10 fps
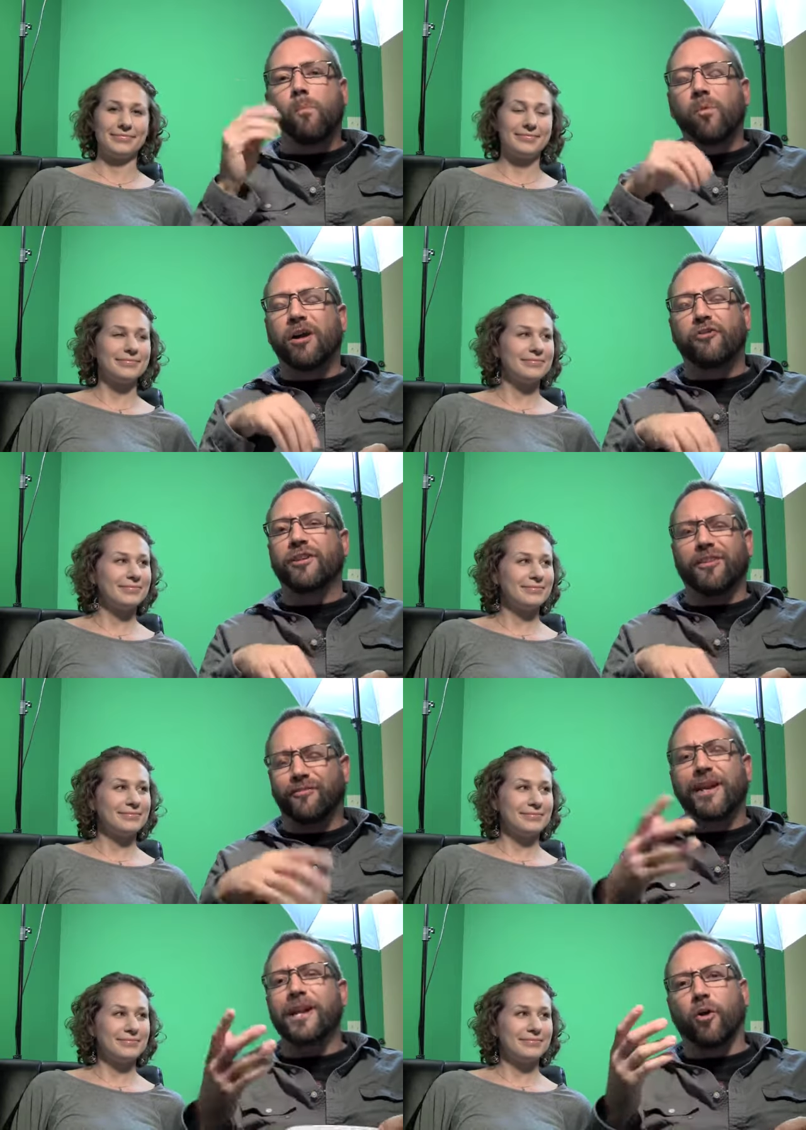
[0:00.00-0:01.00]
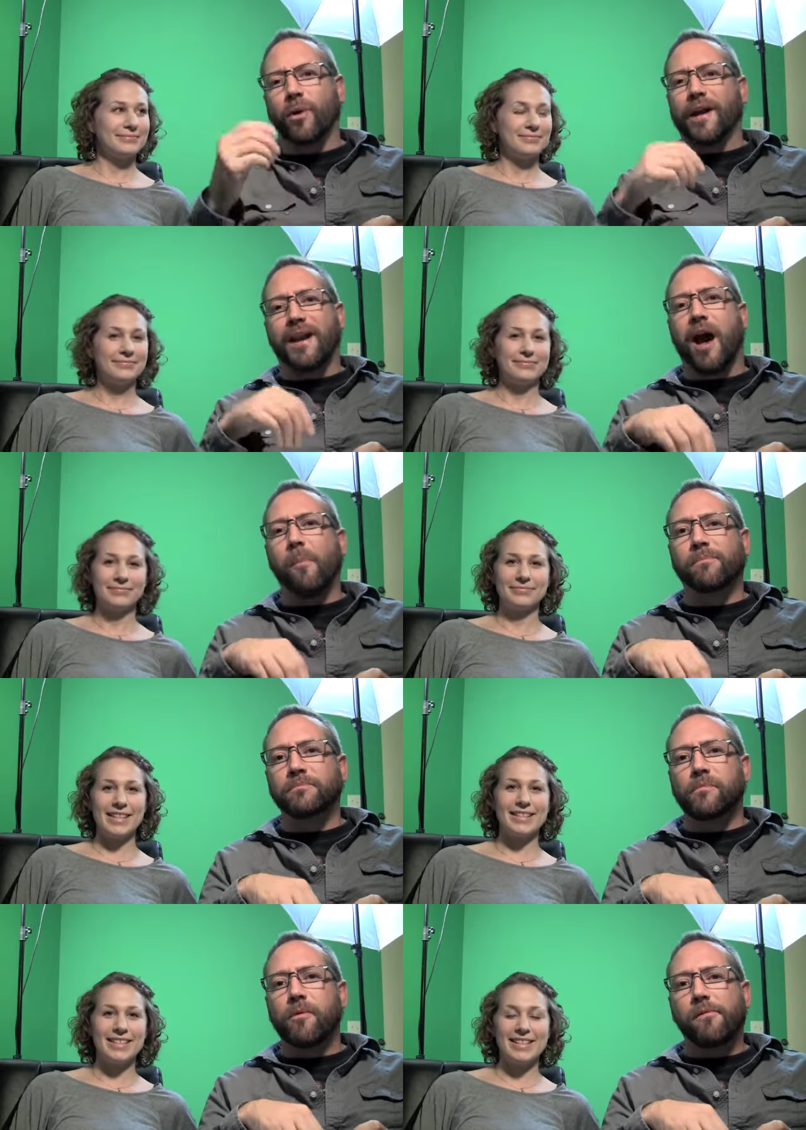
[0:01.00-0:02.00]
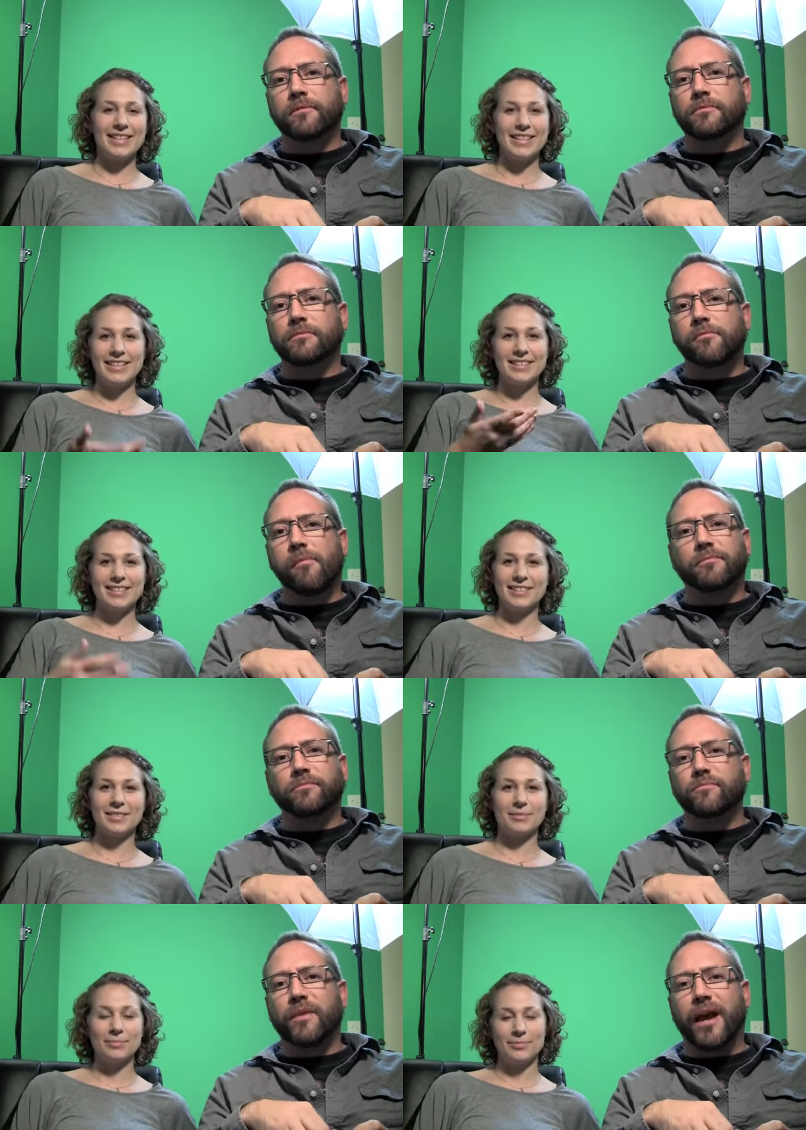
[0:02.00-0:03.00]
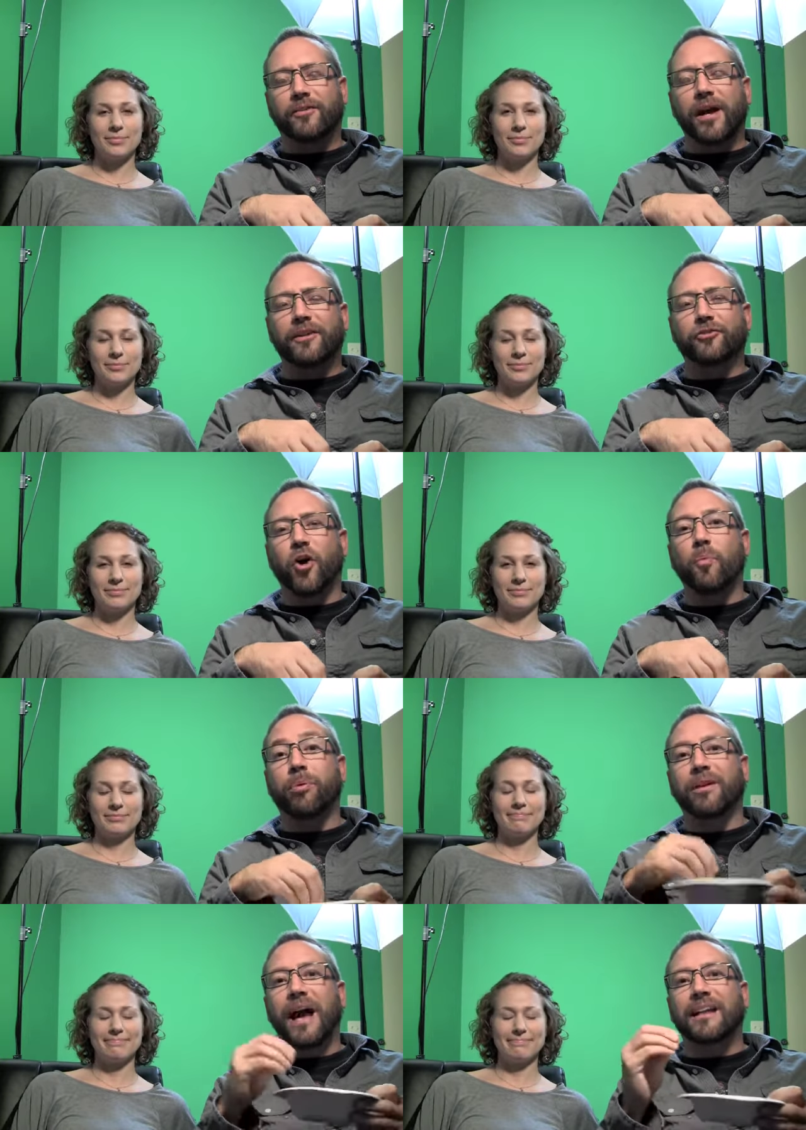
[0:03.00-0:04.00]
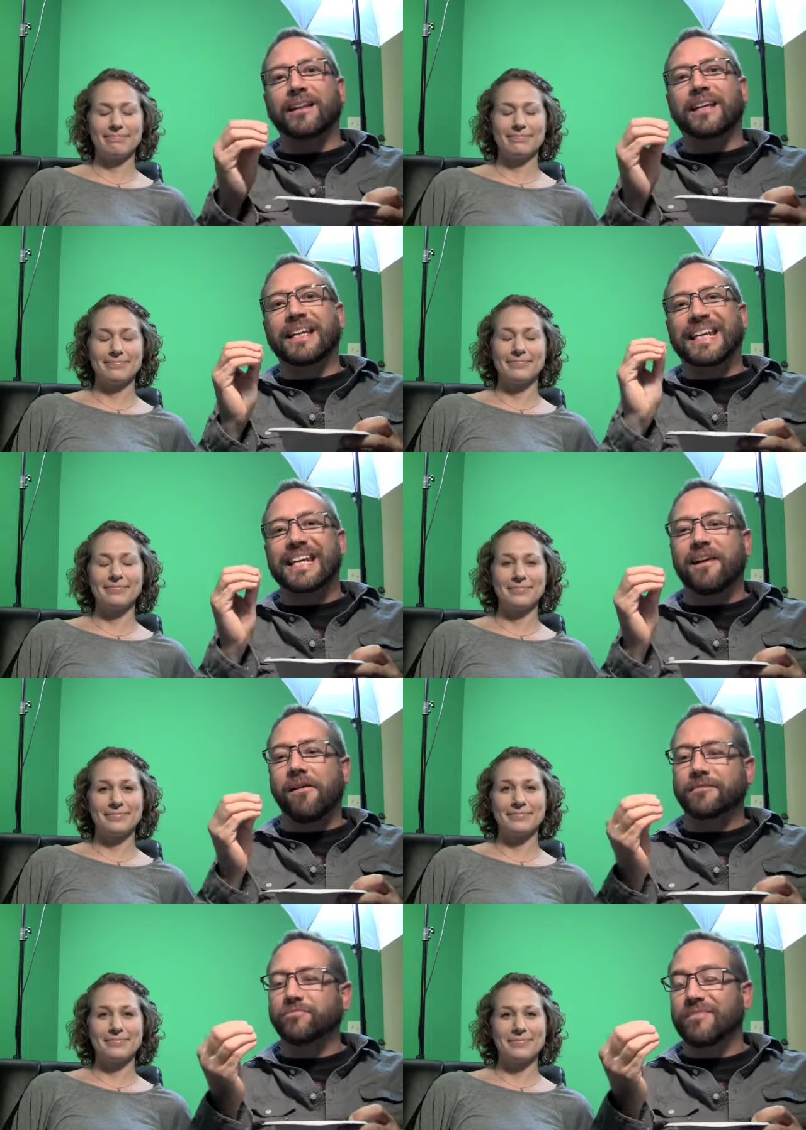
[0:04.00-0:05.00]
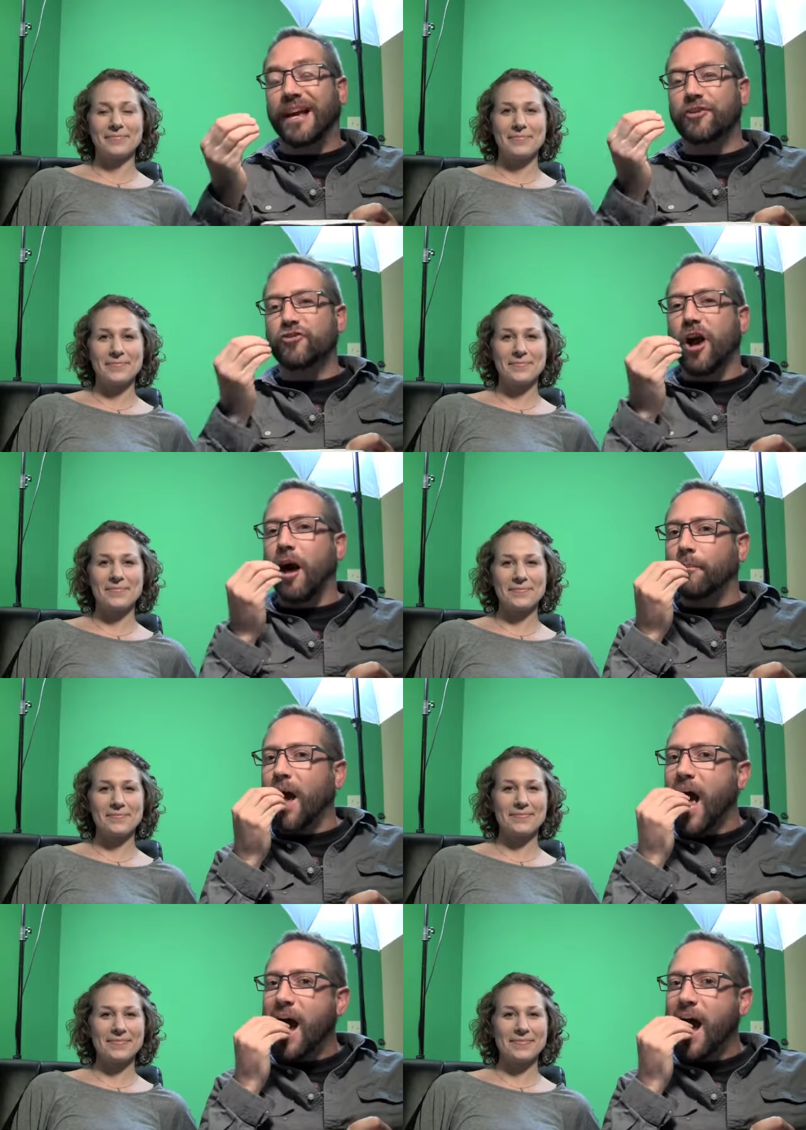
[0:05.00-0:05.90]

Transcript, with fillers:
Speaker 1: watching this video right now. As he eats. As I so politely eat and chomp